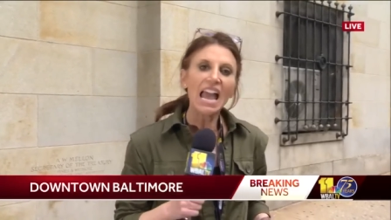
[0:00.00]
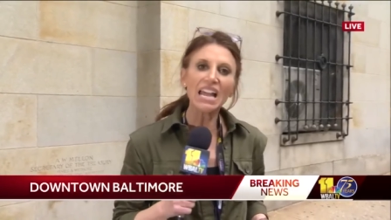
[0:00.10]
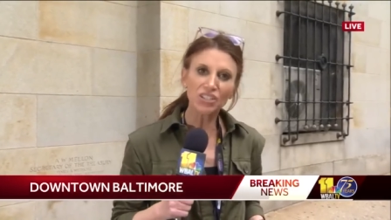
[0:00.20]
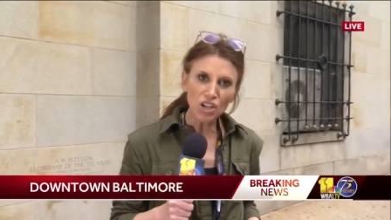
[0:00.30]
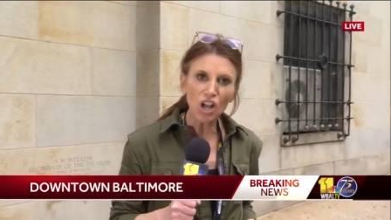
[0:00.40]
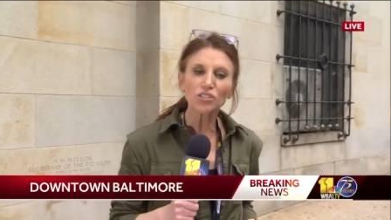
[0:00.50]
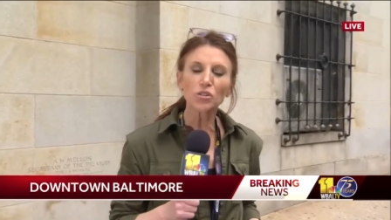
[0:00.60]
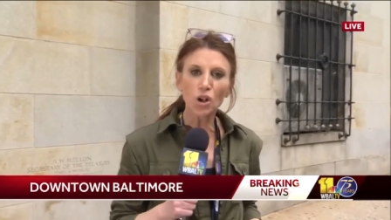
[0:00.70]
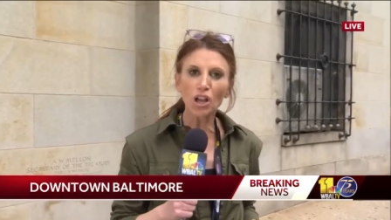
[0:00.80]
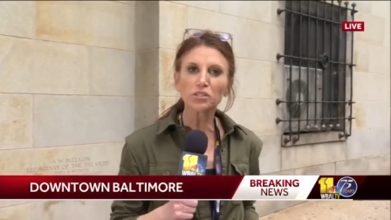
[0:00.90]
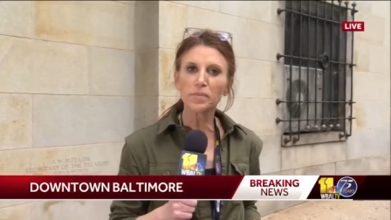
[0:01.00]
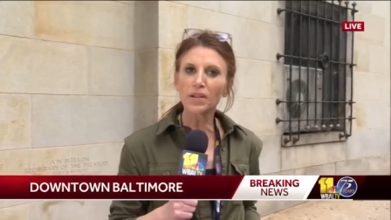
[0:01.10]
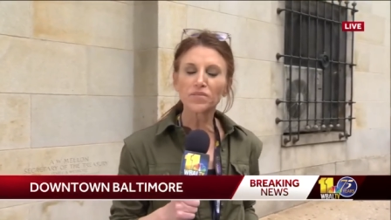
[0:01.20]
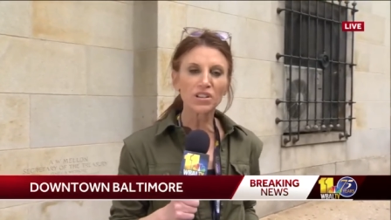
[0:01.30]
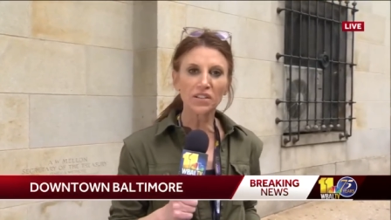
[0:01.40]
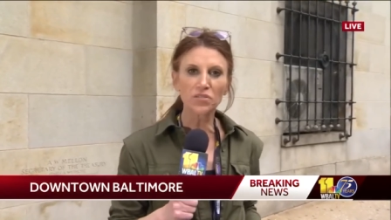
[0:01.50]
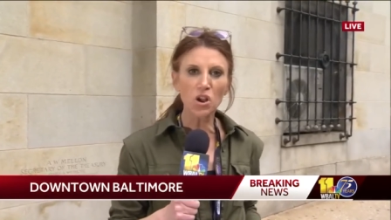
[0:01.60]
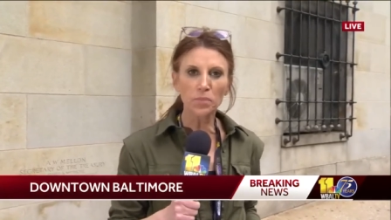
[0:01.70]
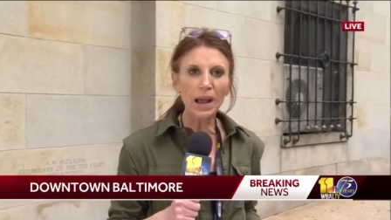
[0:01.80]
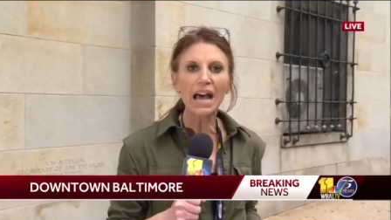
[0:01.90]
And she also called him out for never
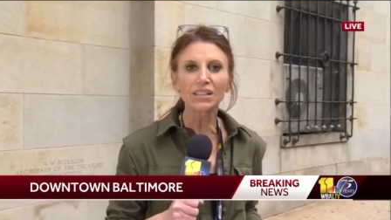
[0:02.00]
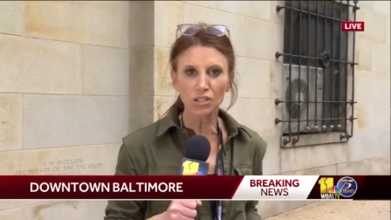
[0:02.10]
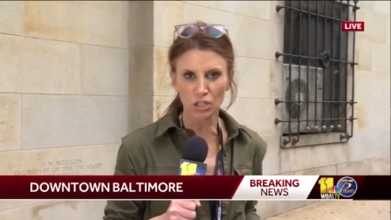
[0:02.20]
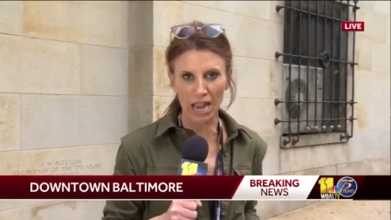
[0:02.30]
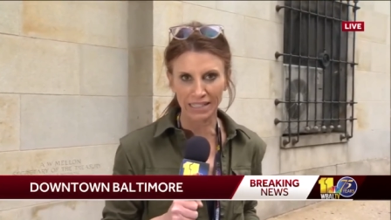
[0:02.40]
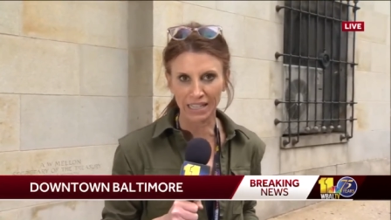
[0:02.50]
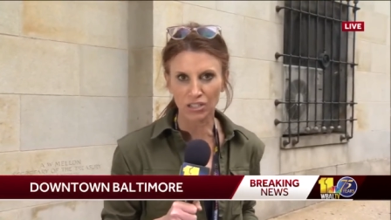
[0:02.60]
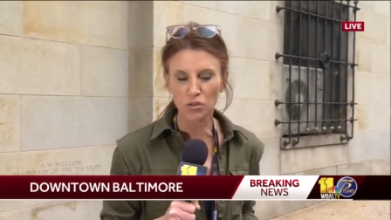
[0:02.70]
apologizing.